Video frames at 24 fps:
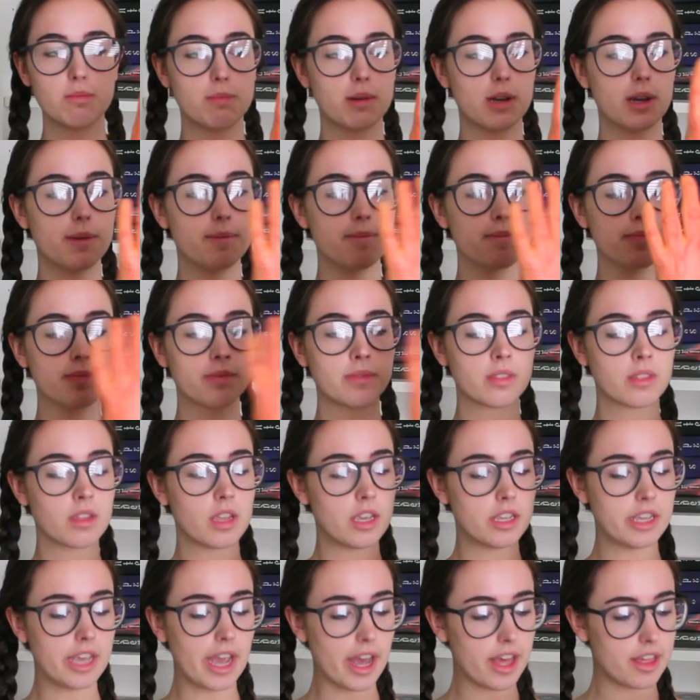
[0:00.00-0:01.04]
but
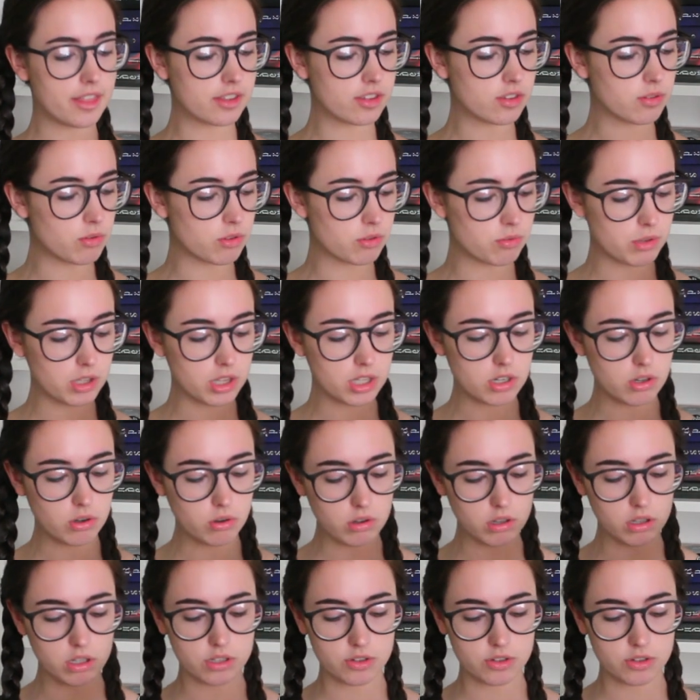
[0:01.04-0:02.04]
yeah, this was really cool.